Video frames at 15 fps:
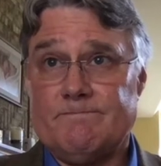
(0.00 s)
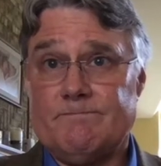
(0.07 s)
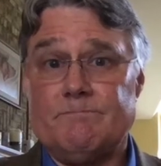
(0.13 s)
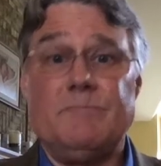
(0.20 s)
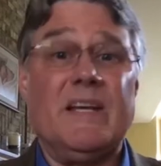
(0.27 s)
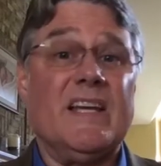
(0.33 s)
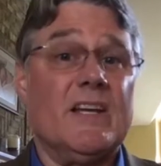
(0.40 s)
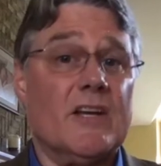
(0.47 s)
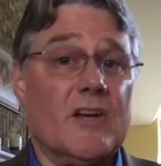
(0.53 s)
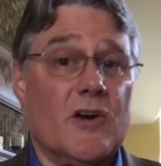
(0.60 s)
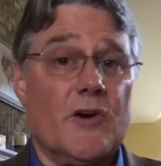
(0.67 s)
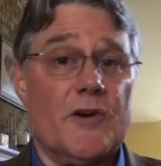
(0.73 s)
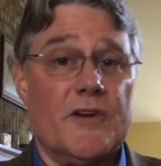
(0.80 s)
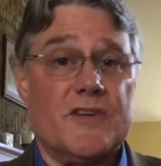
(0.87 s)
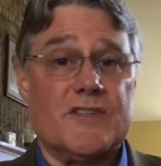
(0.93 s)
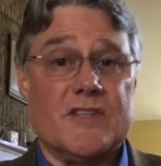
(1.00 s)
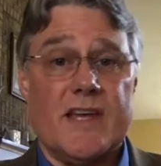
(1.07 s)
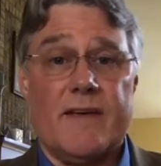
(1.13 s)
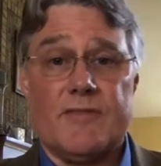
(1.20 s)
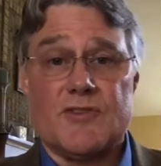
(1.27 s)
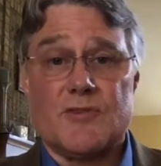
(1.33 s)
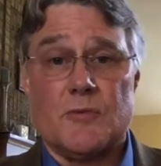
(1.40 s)
being encouraged to
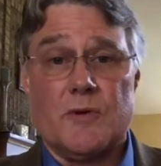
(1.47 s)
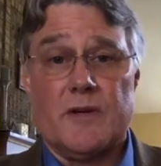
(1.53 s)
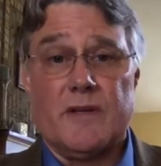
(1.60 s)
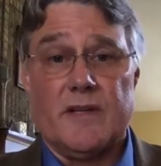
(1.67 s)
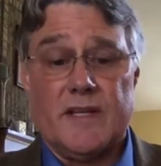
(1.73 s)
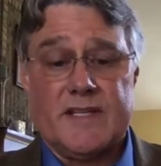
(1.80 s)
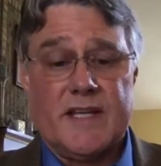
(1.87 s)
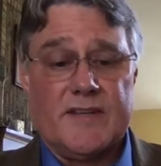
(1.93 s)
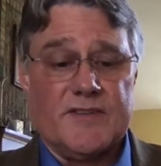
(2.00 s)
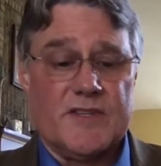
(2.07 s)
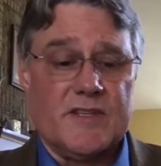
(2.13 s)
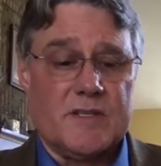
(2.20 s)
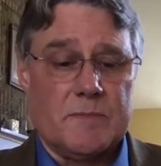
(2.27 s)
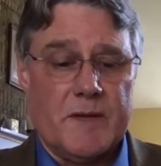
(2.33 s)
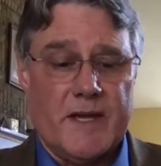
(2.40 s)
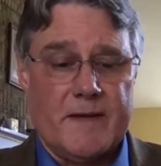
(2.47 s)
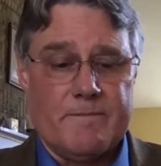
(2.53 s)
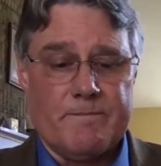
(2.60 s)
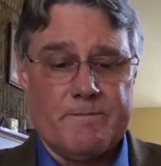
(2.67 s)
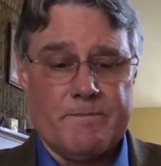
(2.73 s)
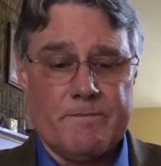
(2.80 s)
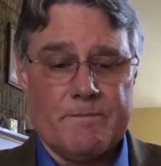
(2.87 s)
have a short attention span.
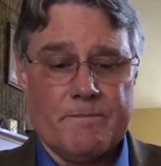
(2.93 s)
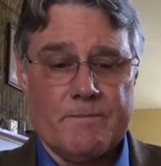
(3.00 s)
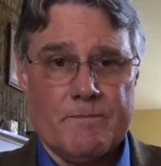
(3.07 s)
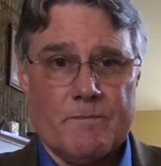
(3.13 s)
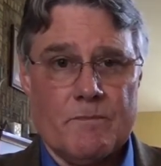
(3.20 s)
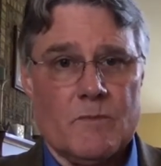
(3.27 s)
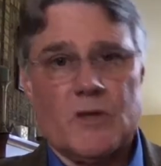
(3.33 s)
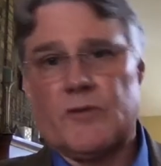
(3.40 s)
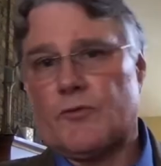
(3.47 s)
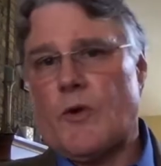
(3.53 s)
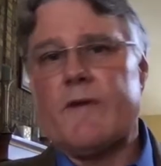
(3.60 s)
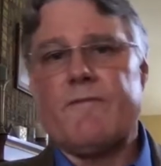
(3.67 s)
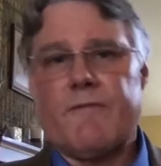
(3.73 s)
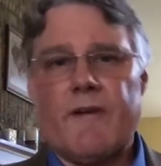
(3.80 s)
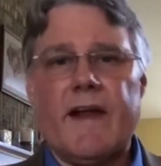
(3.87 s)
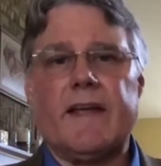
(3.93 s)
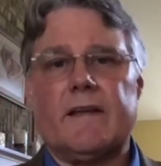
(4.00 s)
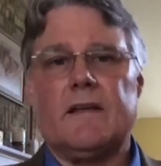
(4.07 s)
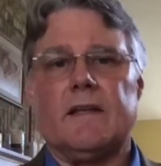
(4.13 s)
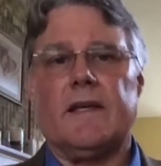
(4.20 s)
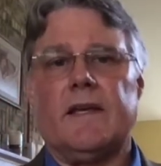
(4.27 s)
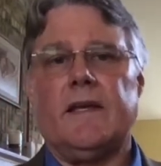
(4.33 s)
Because quite
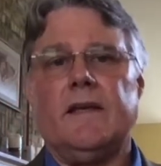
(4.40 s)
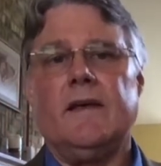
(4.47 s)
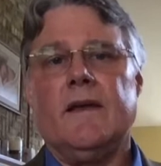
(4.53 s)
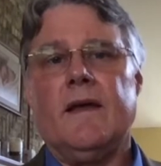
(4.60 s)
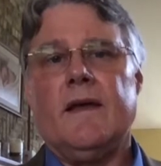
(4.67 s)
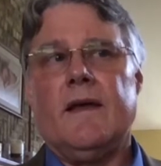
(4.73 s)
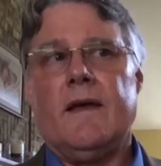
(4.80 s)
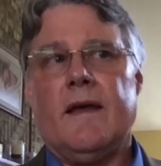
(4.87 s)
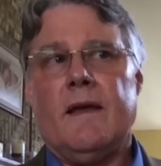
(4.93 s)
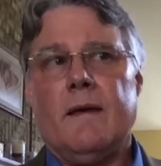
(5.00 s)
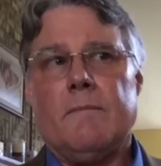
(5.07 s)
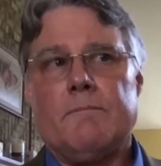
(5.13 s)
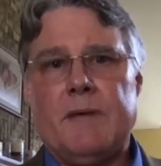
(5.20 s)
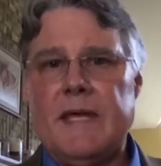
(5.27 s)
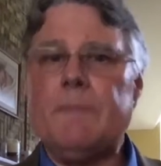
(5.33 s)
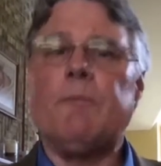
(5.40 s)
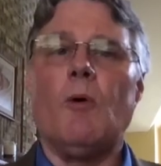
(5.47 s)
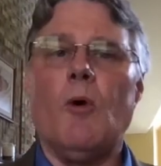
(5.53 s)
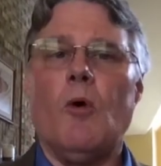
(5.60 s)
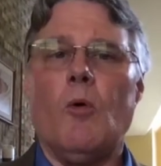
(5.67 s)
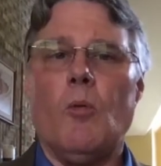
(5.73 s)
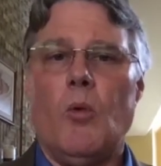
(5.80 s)
frankly,
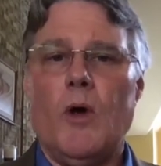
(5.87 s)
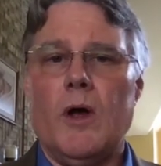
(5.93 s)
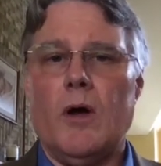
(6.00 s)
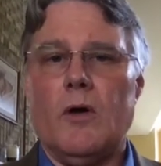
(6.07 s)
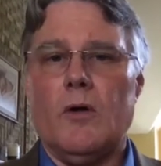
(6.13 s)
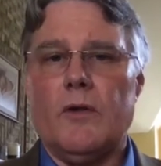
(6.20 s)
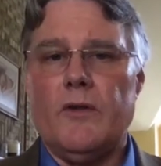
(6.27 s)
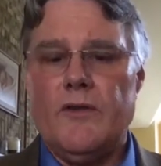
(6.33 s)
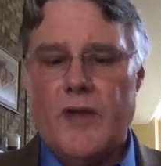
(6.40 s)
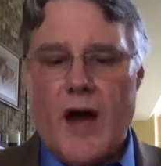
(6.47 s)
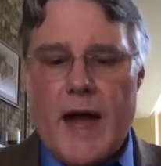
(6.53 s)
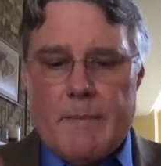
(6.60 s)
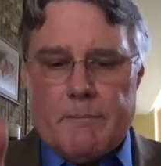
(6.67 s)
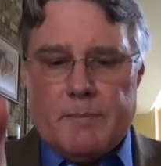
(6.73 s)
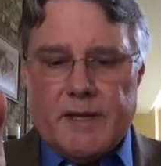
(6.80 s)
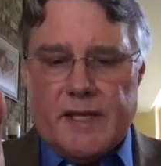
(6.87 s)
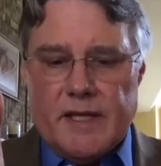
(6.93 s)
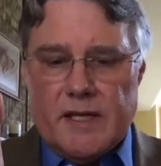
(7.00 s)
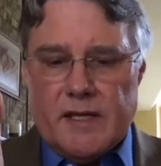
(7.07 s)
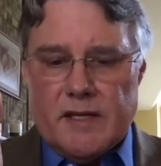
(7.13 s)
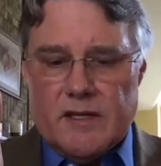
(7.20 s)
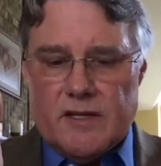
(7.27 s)
people will not
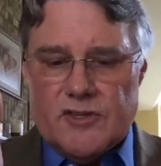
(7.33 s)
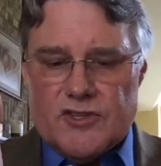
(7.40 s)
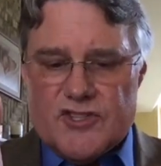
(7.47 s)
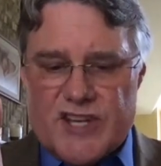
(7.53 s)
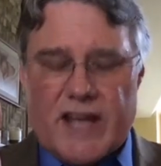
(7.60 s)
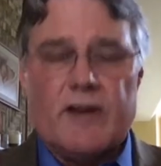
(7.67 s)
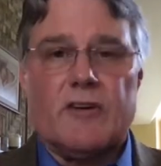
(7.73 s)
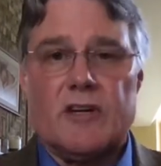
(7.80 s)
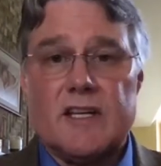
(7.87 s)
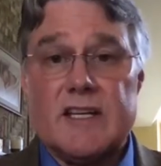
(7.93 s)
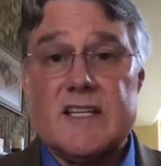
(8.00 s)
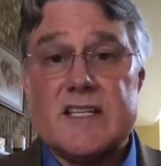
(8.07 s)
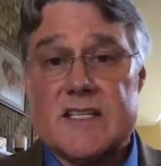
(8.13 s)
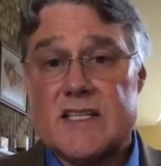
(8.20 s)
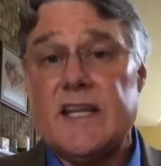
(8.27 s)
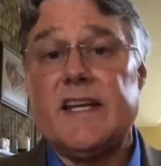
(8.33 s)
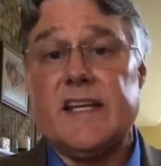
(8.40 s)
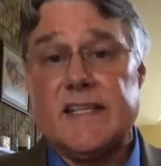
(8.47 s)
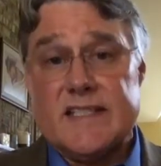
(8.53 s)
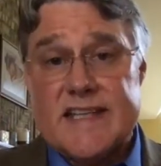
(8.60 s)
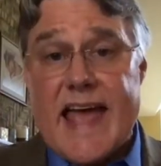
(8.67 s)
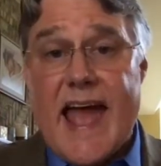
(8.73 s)
be generally
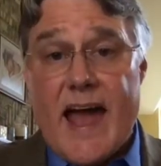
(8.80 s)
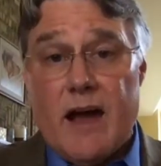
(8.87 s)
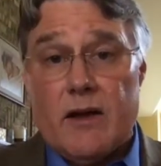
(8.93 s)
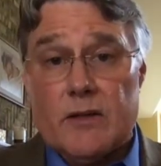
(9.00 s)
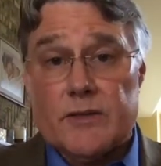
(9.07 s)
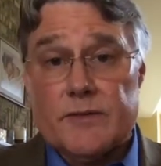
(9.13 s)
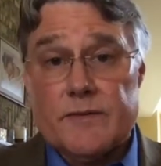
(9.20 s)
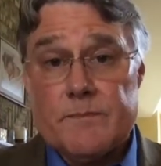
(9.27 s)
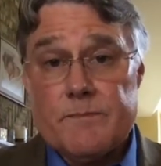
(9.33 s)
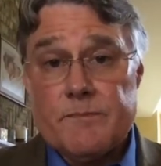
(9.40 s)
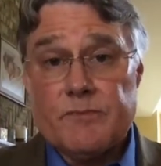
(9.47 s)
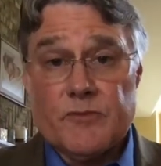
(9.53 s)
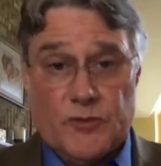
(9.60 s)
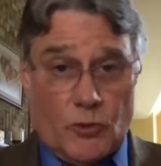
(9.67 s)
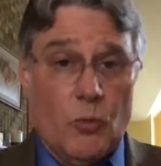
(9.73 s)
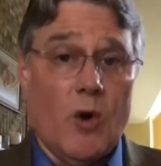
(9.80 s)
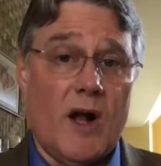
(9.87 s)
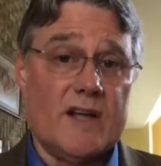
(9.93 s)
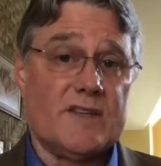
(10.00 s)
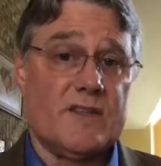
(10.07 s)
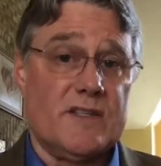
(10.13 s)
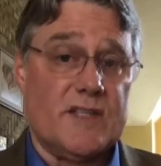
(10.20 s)
sitting down to
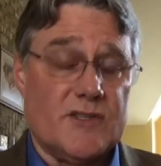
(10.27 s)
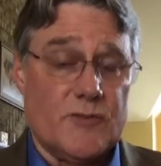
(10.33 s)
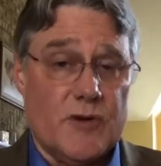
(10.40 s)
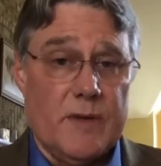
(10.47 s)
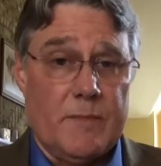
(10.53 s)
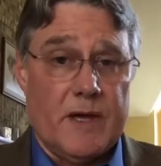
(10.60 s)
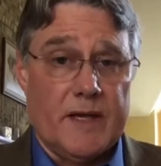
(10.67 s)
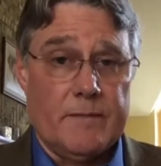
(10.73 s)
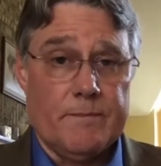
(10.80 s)
watch the streaming.